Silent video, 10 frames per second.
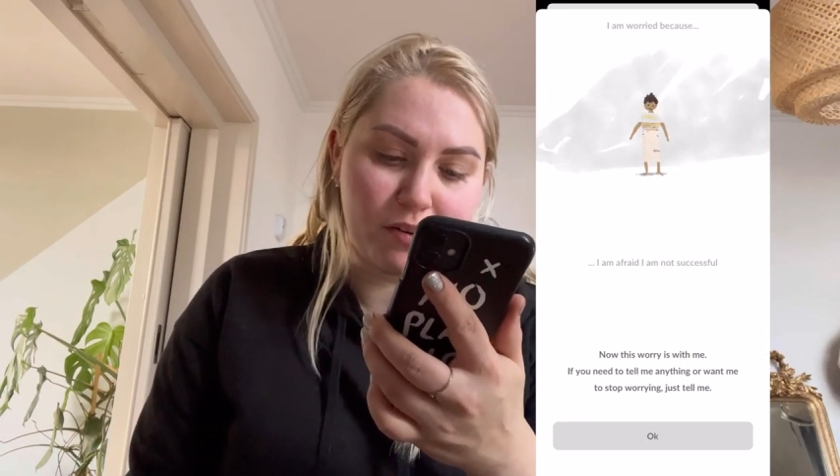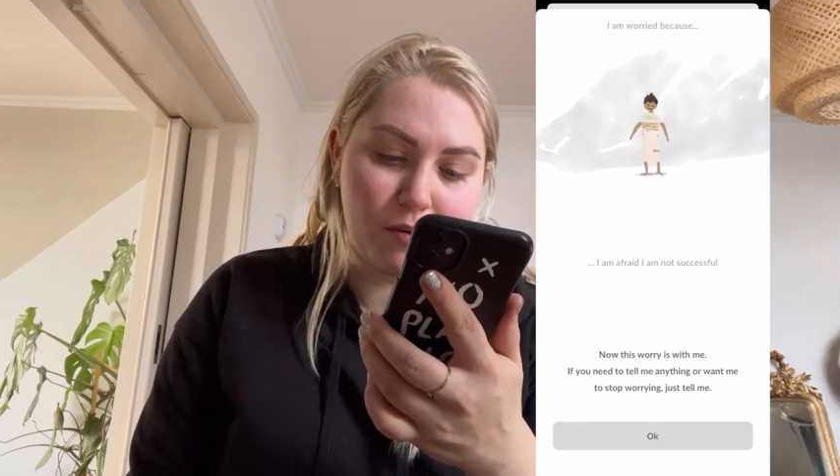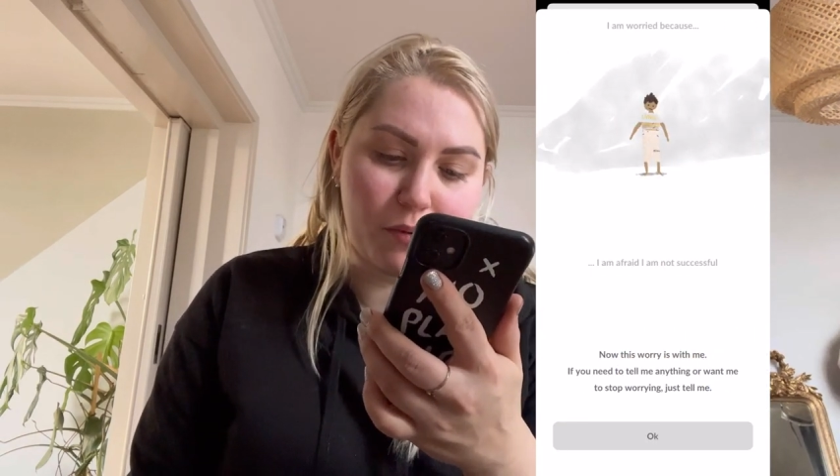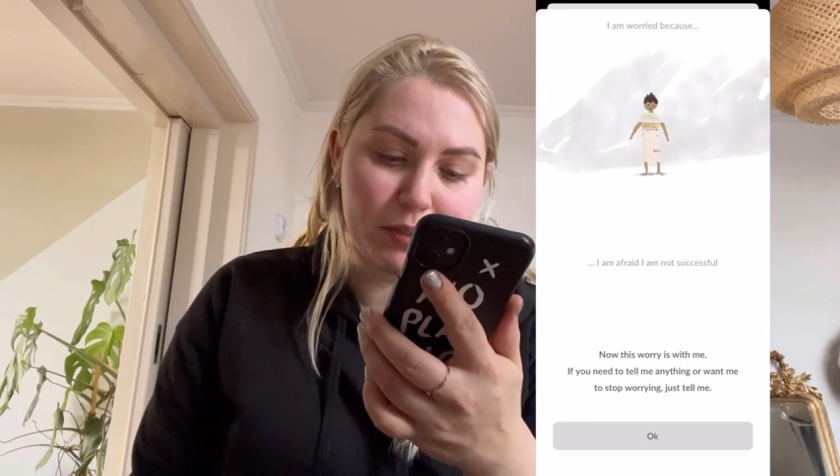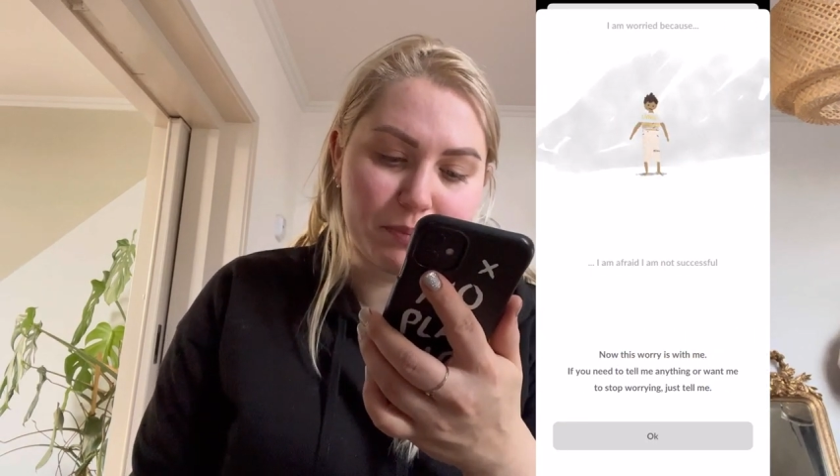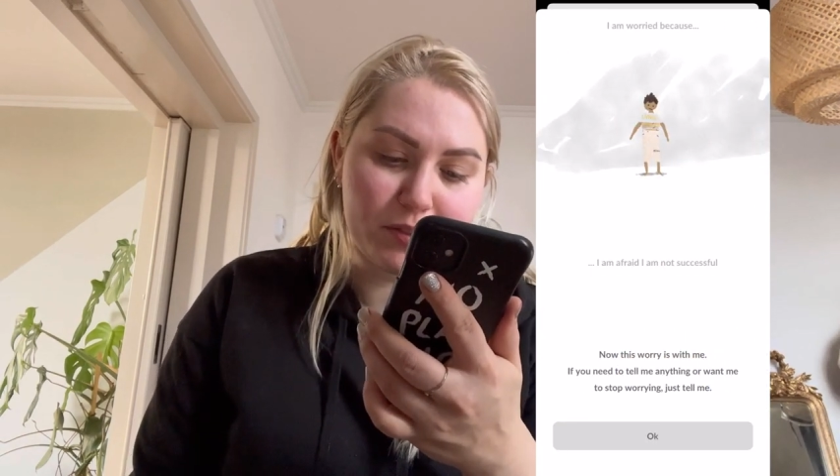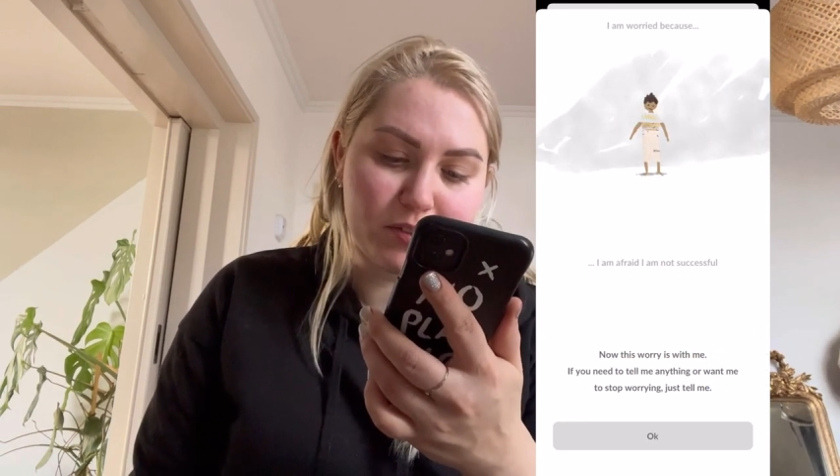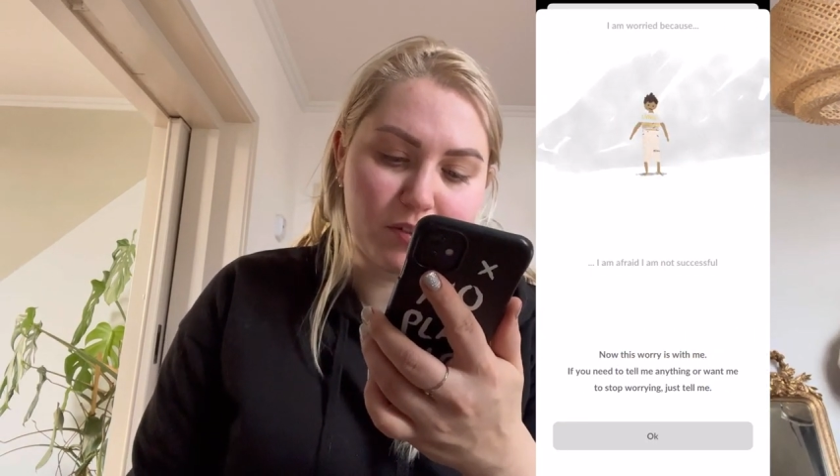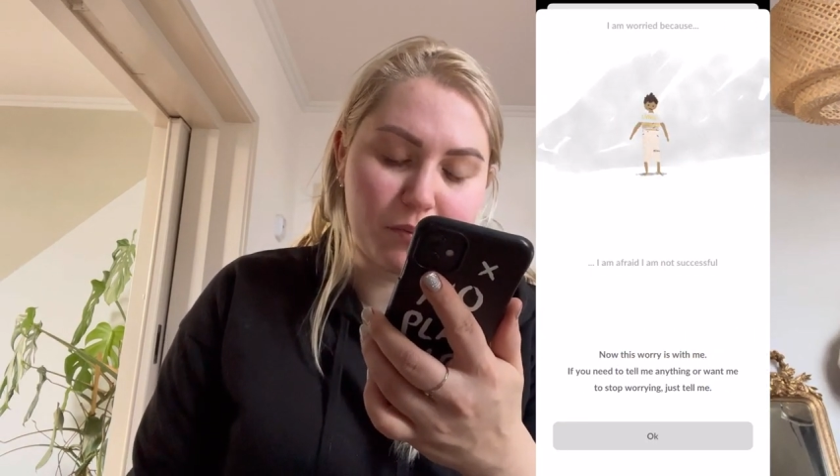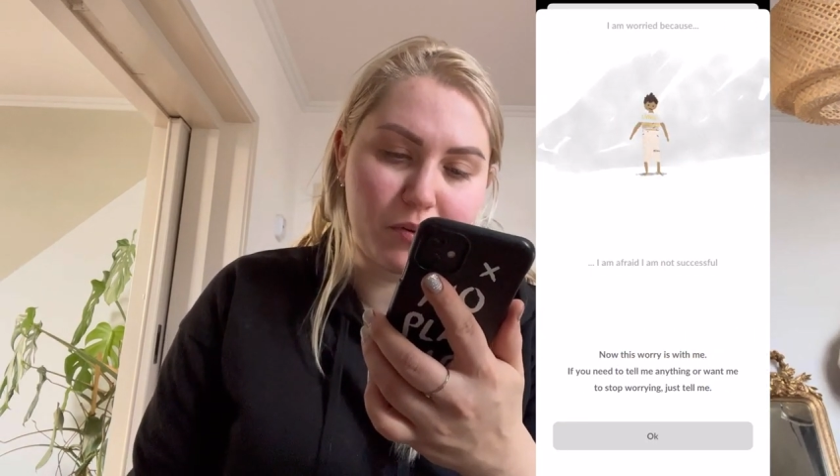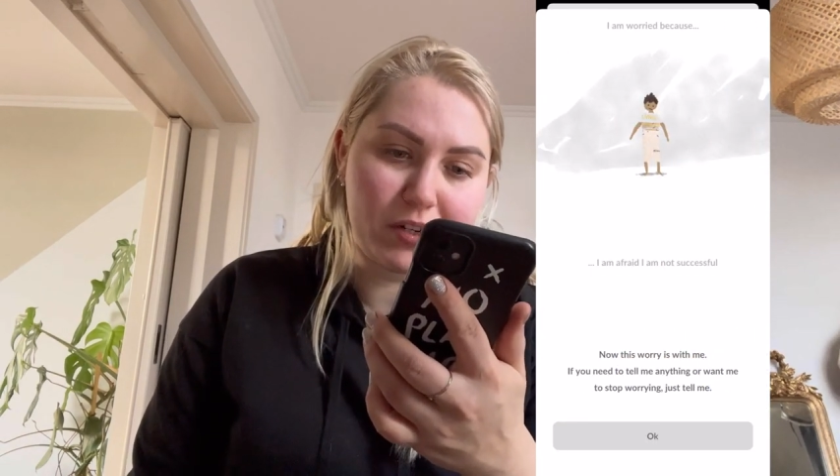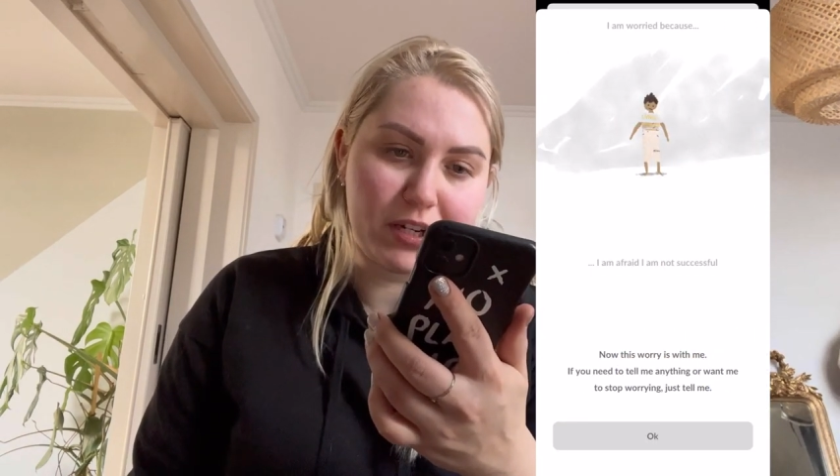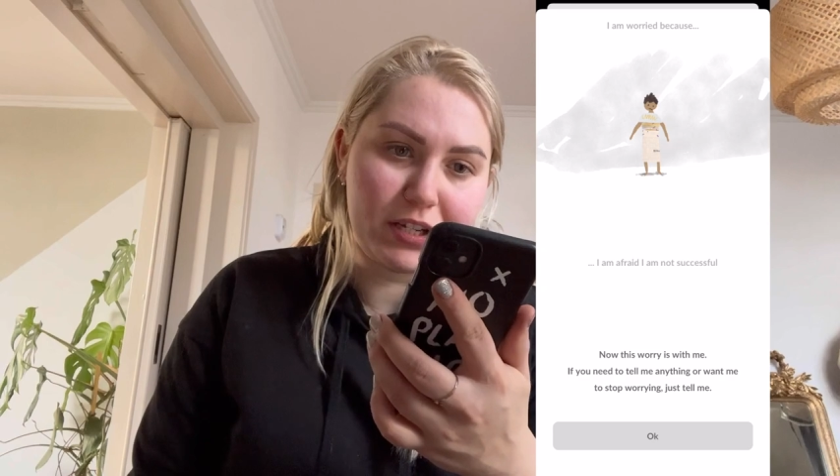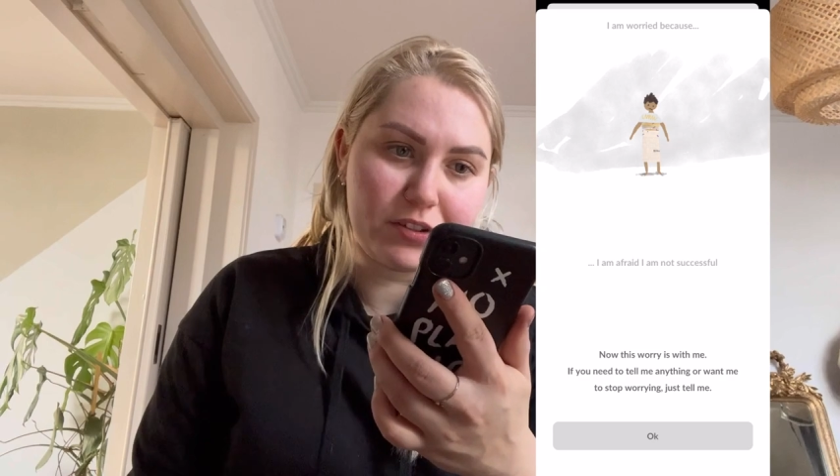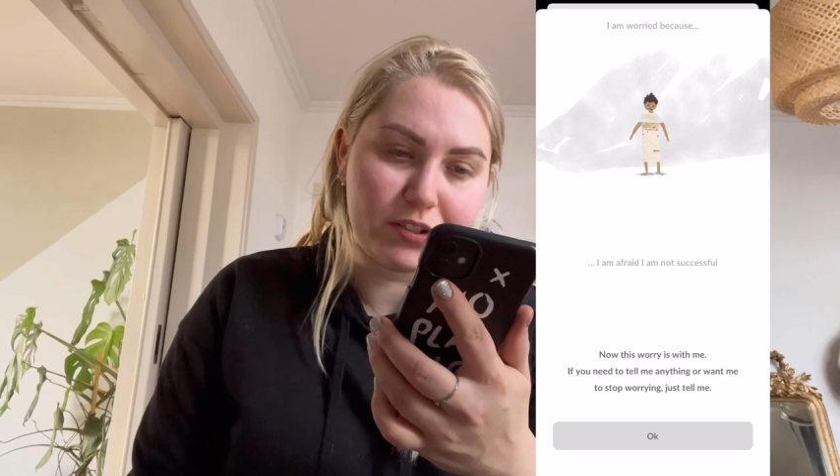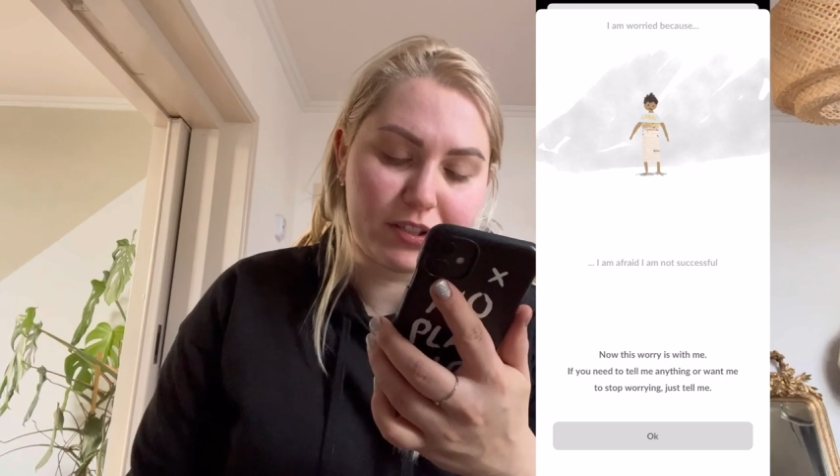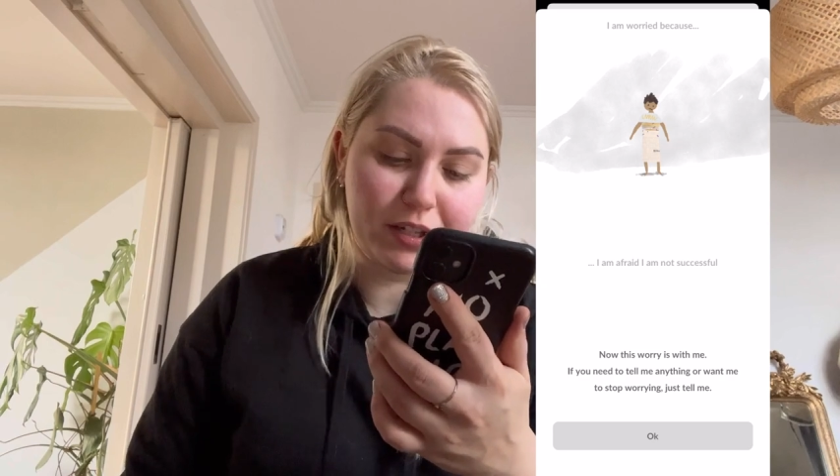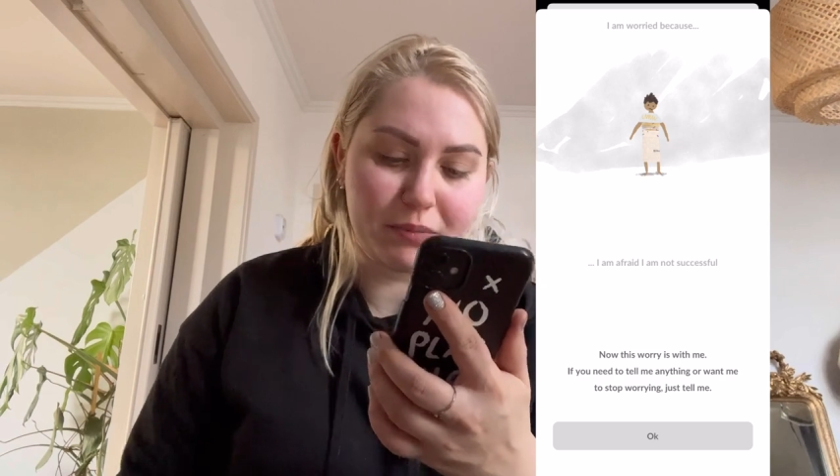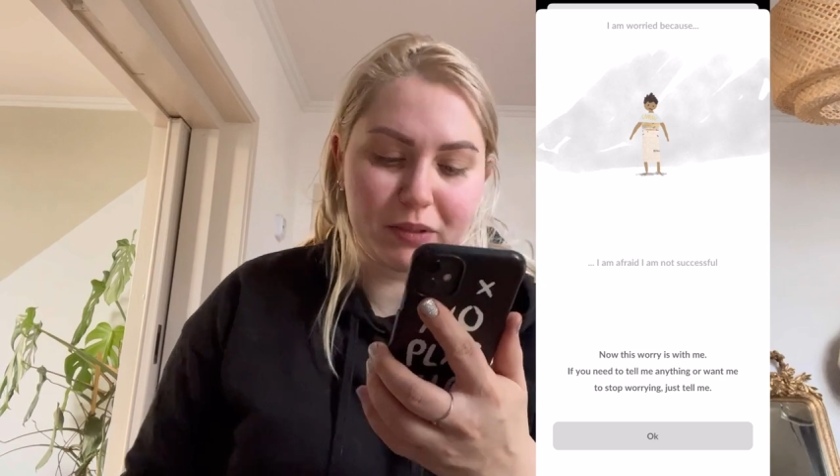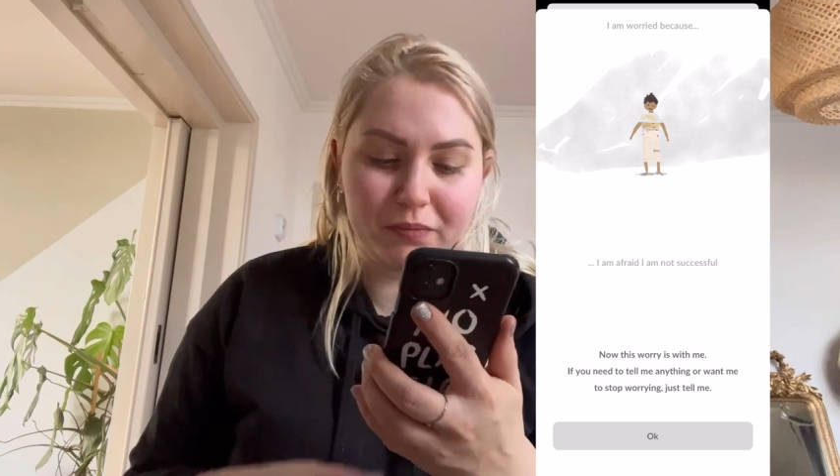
or want me to stop worrying, just tell me.